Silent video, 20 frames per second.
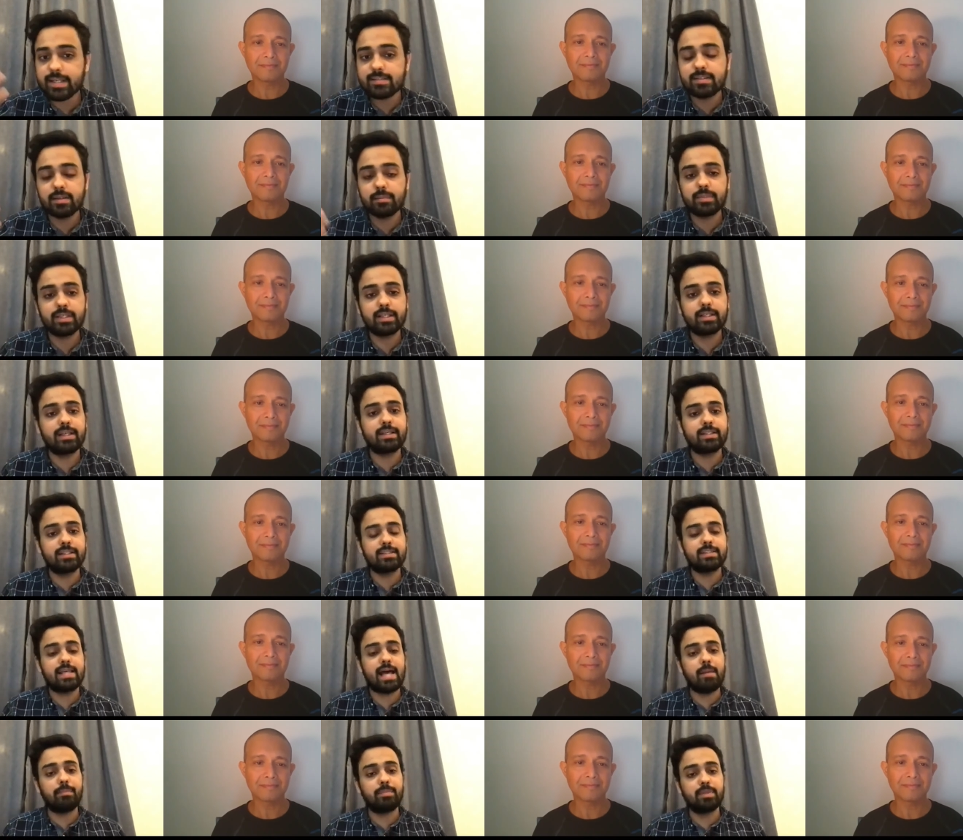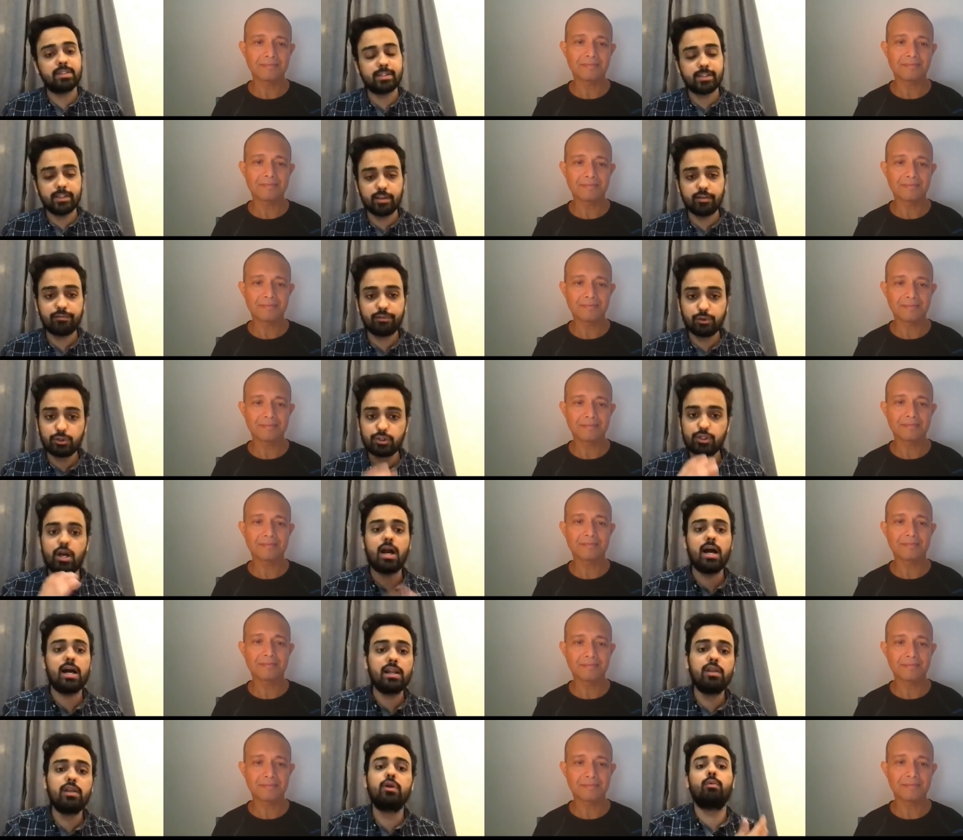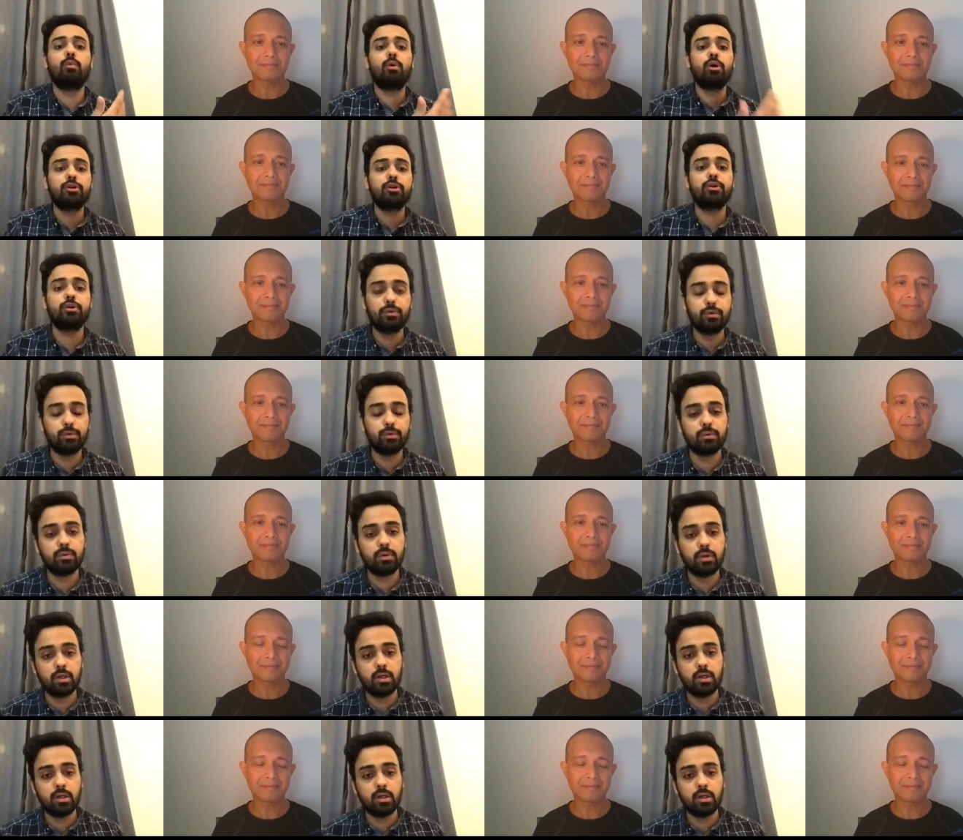Speaker 1: something like this happens in the future, I'll know what to do.